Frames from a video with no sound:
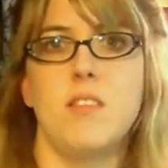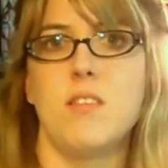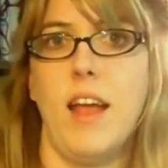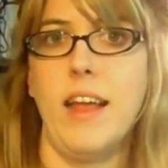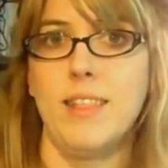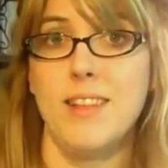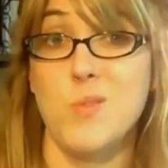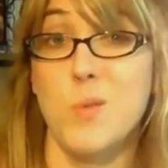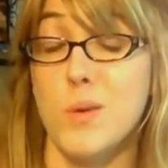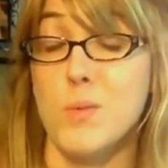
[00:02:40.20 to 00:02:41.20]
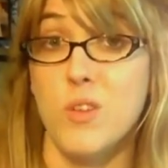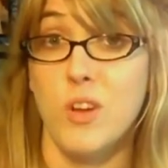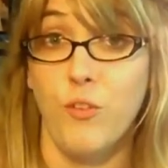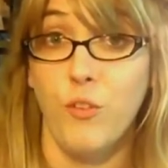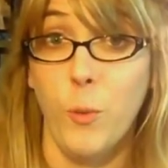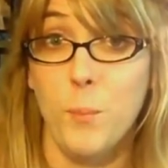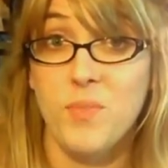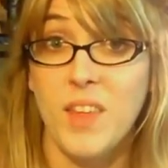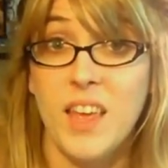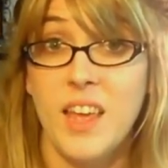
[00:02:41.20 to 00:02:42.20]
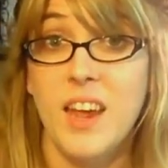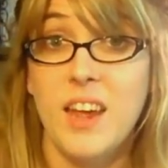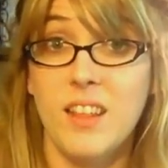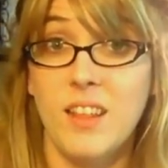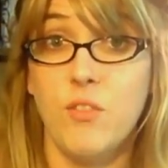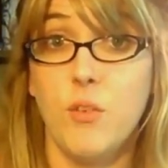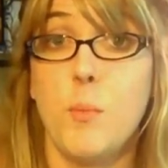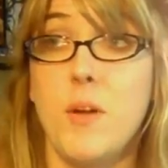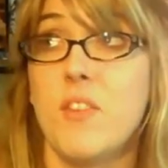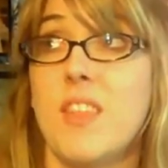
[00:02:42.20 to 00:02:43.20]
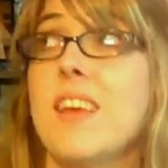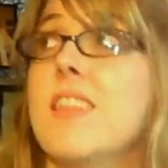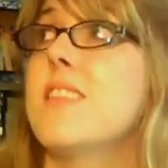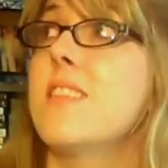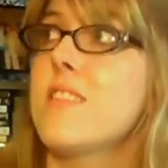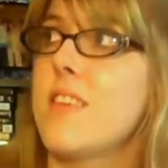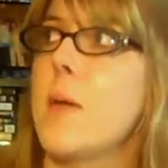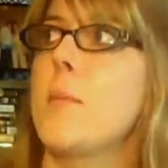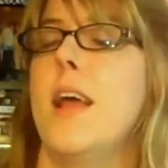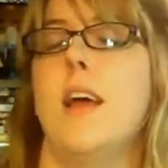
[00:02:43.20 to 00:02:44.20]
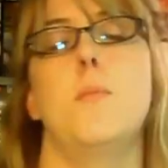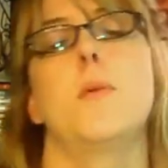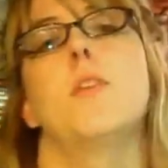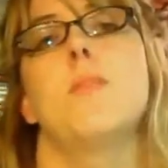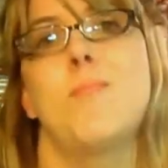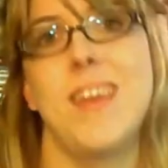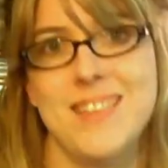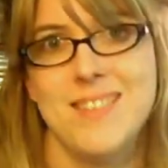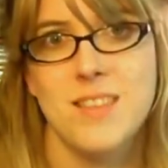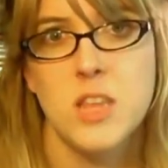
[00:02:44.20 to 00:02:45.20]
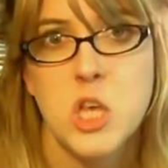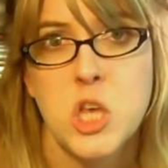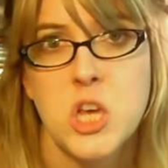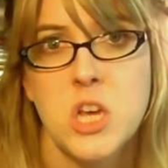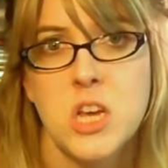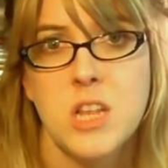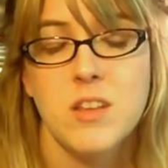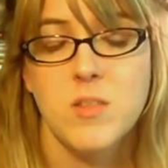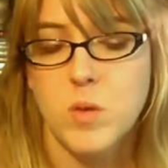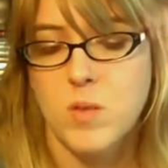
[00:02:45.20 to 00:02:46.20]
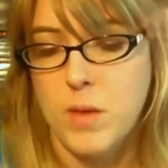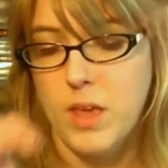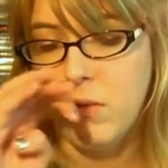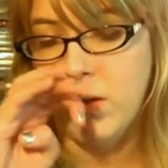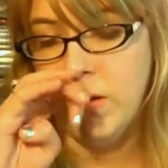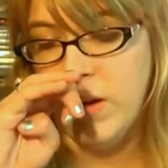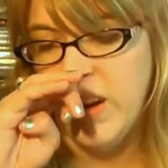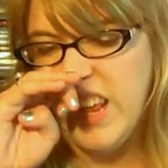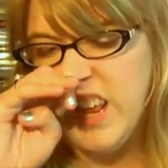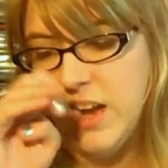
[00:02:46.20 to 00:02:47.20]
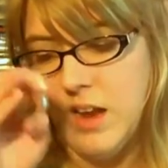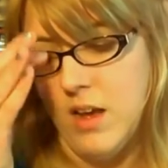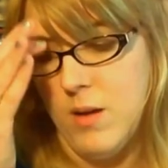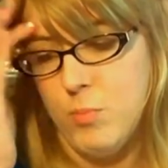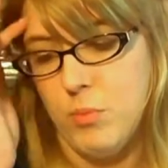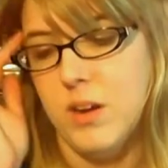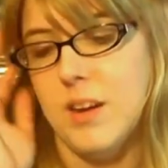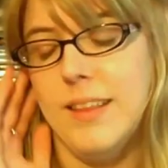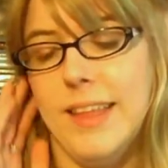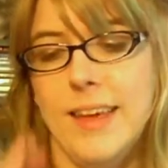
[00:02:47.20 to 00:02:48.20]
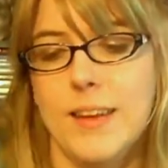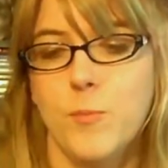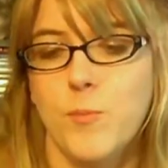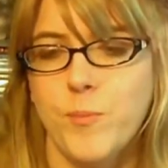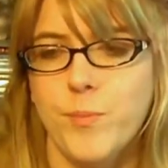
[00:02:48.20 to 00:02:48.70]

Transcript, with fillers: but the 2nd. That's what I was gonna film, the living room and everything, and then this came and I had to build it. That's what's been going on in Brandyland,